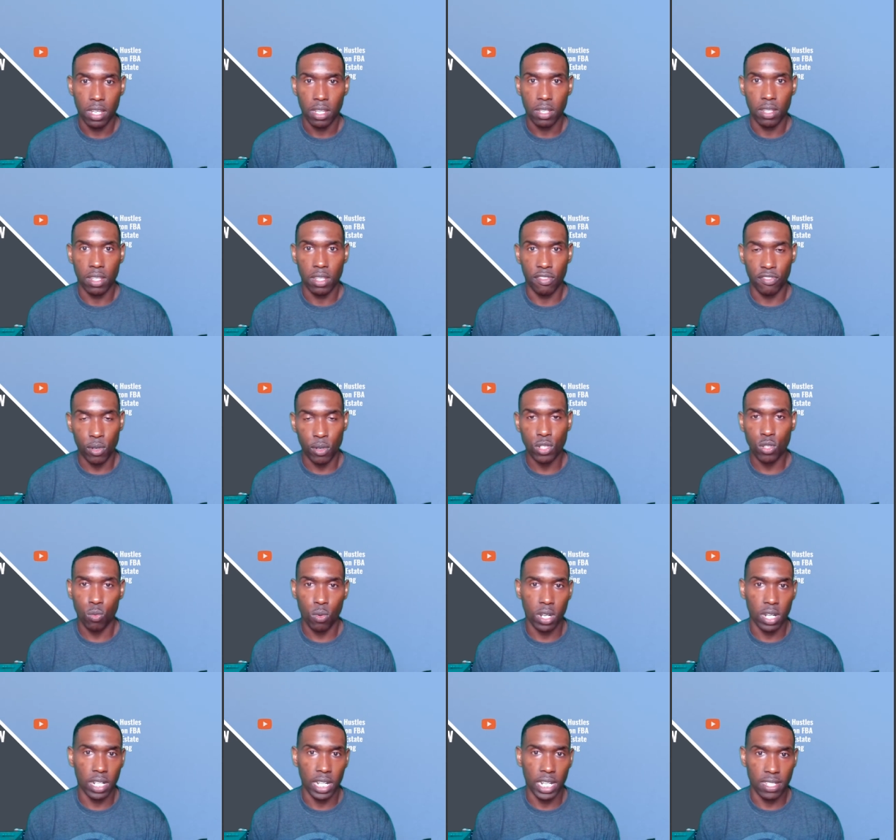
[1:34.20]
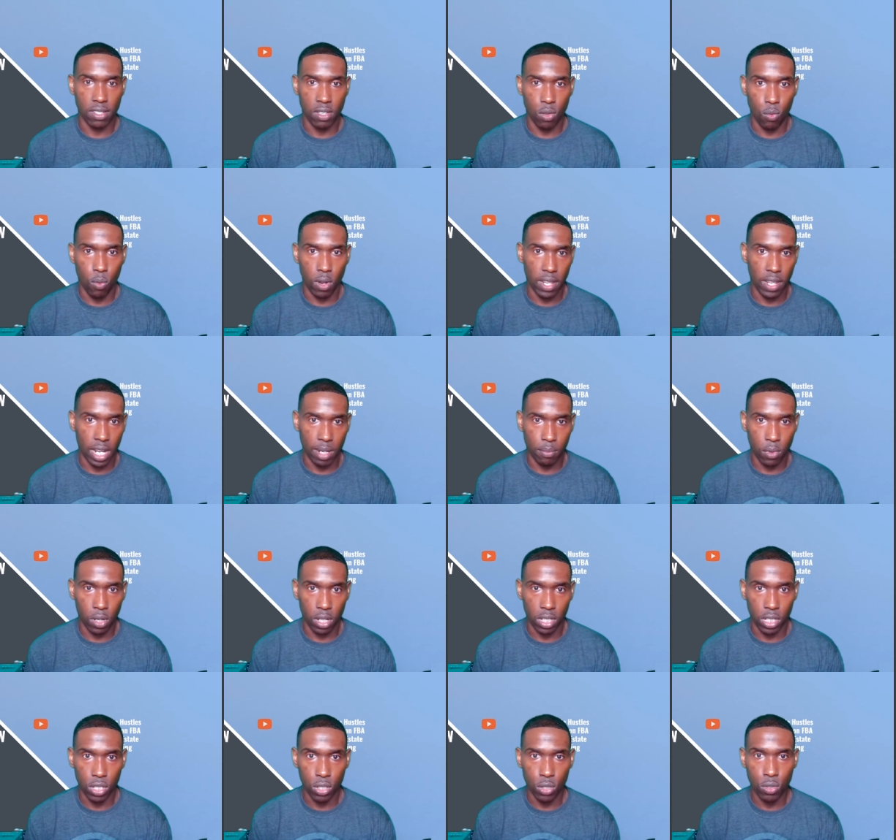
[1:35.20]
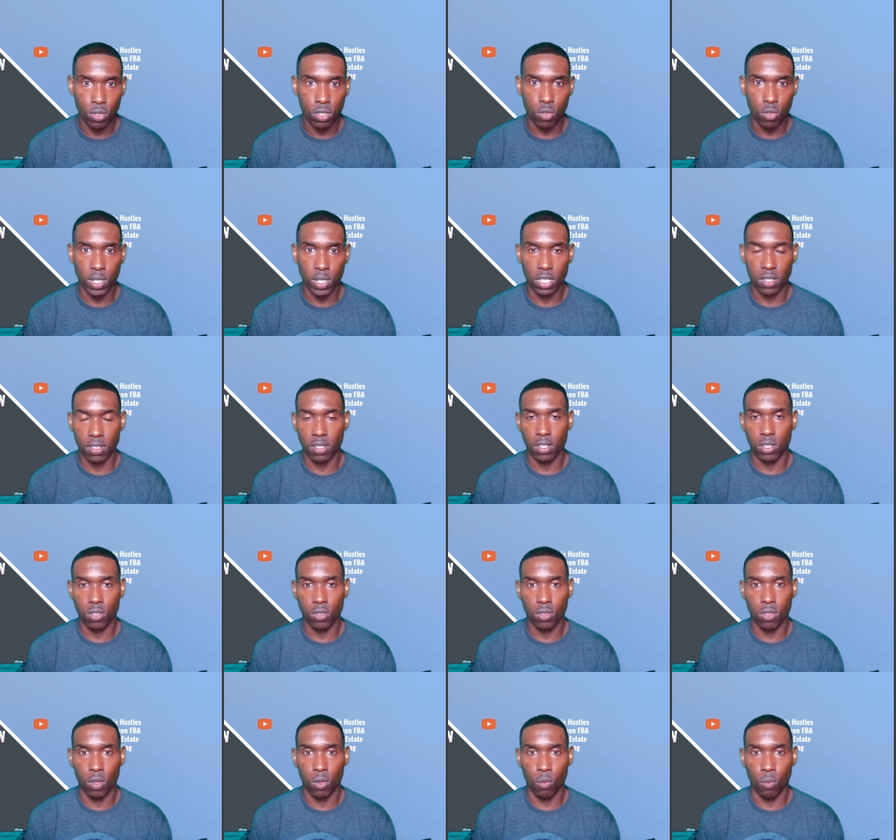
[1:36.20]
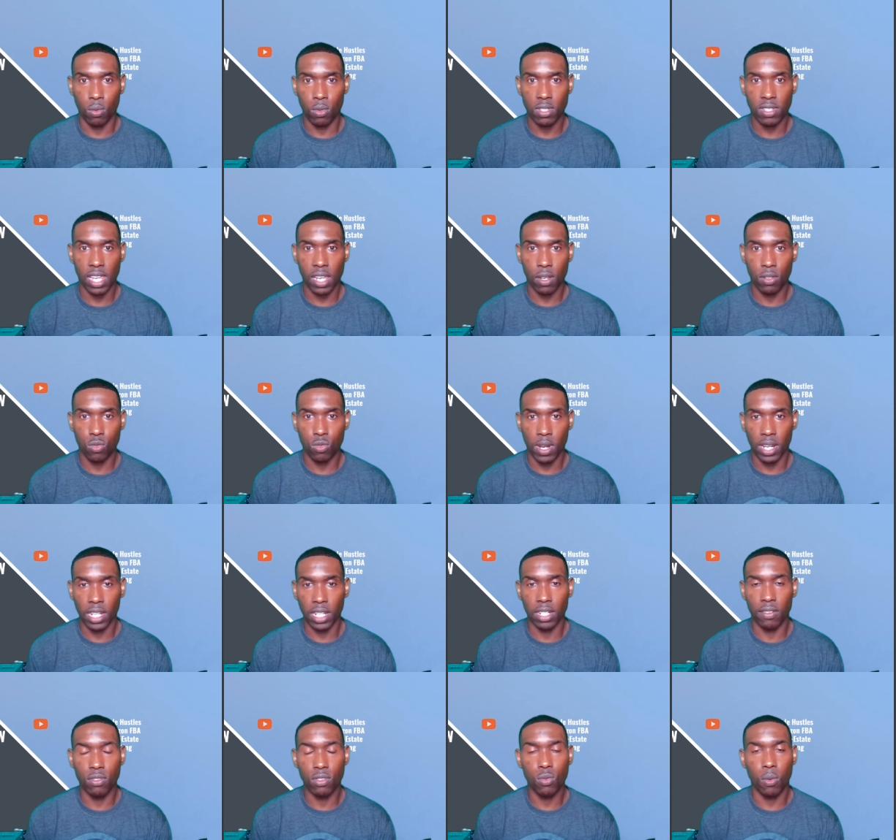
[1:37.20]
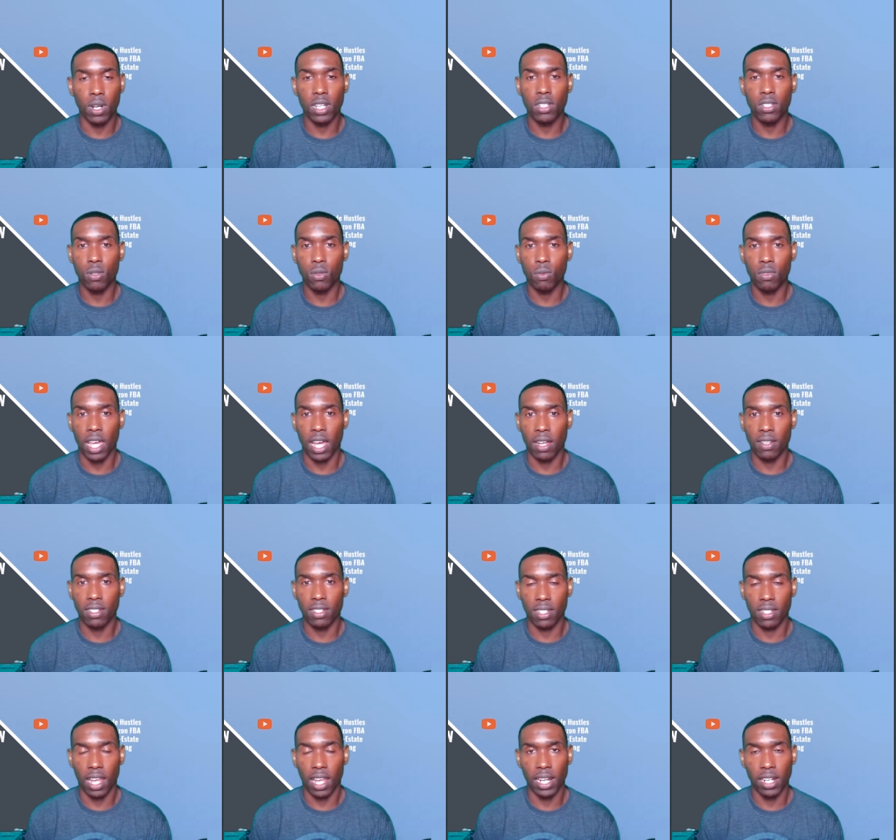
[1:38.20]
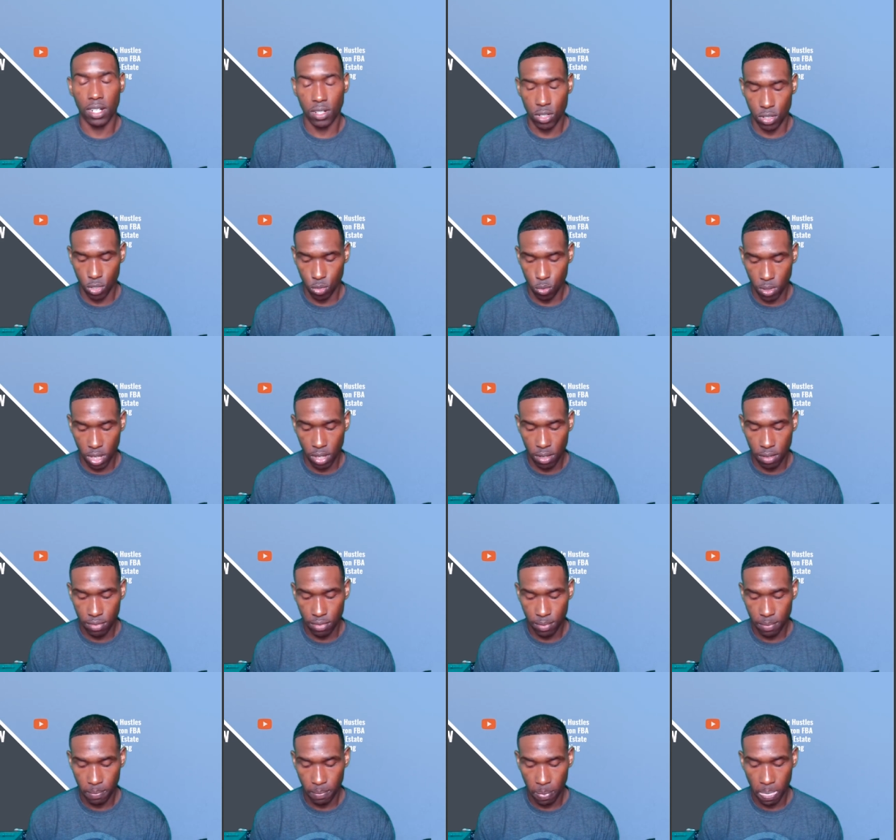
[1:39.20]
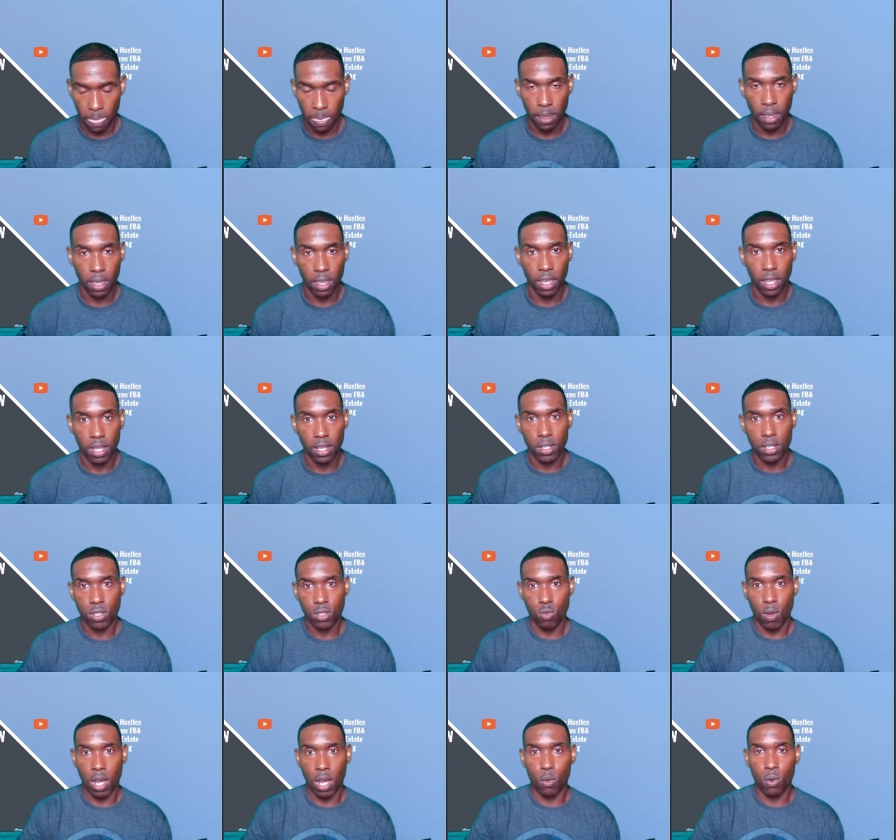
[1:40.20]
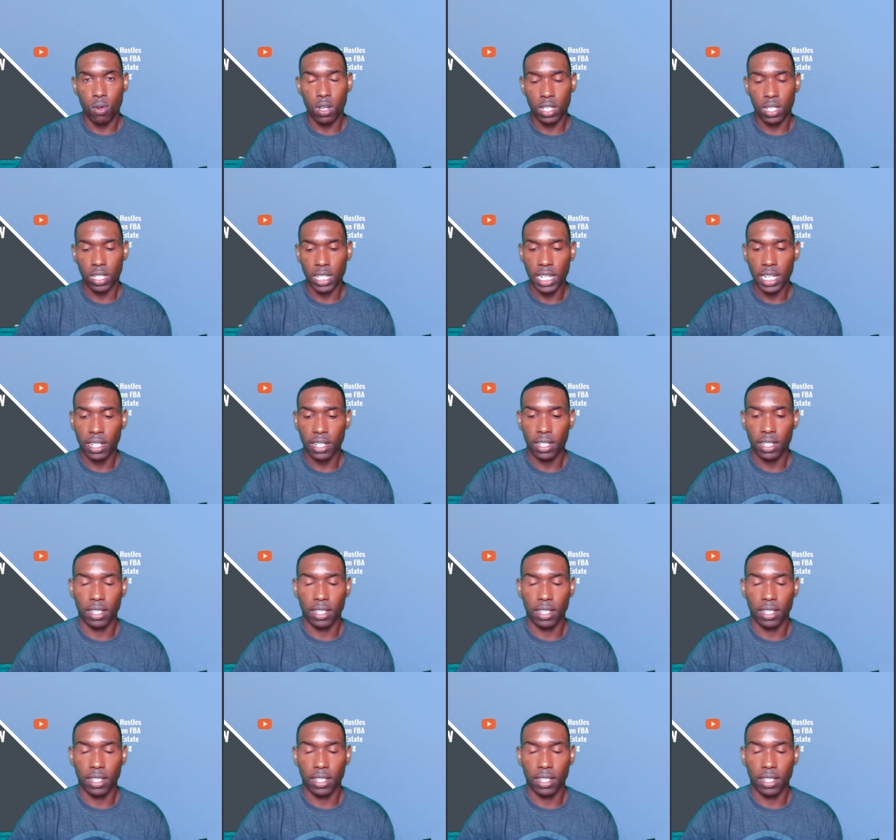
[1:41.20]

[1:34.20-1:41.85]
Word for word: The first one is the one that I'm going to use, which is the sales ranking of 22,912. So I will click